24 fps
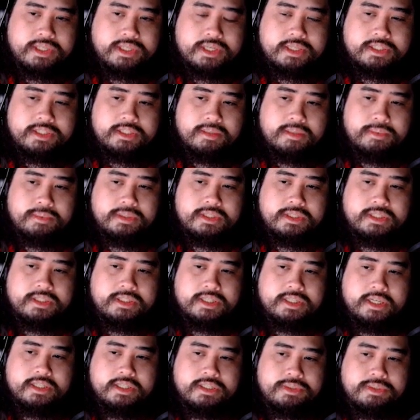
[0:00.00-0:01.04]
someone since
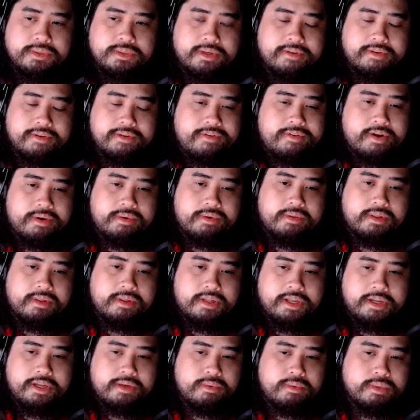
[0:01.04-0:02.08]
entering the final
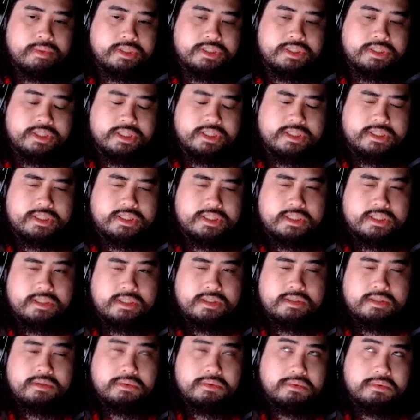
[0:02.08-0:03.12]
leg, which
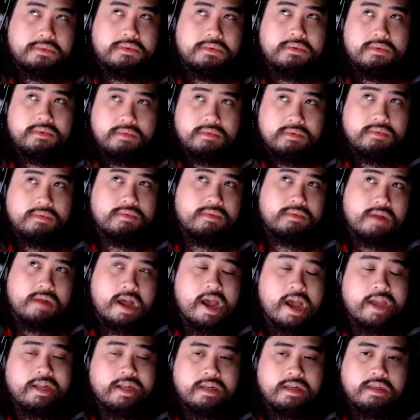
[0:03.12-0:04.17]
it's
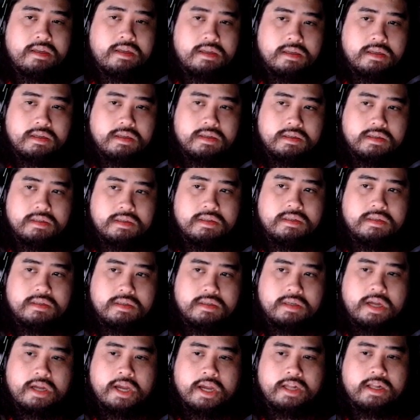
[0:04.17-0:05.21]
highly
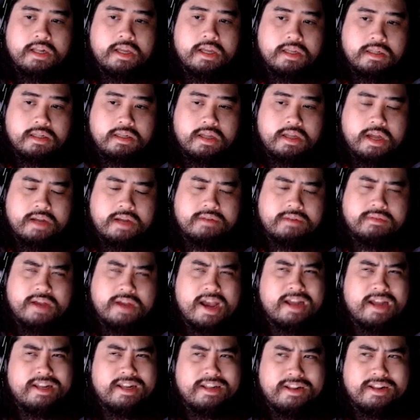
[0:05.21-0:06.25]

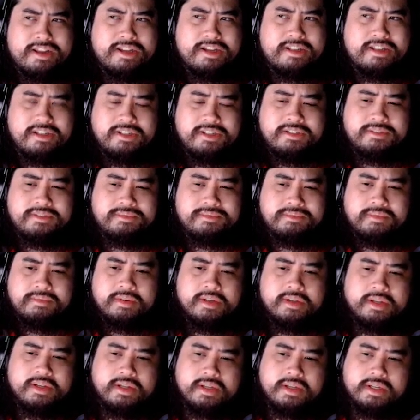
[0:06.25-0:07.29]
likely.
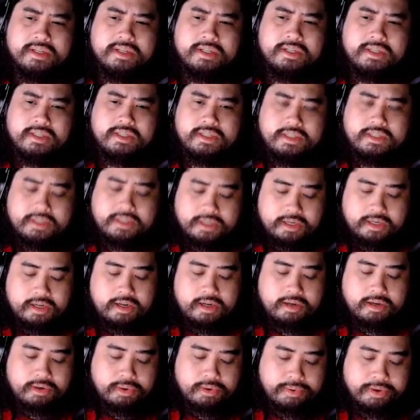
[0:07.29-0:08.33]

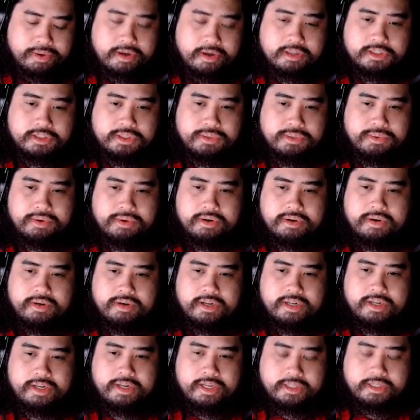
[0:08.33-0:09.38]
Going on to her
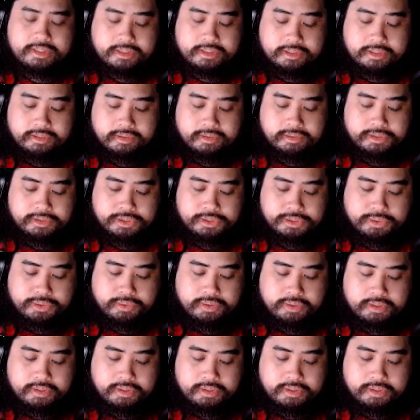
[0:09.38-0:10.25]
innate skills, short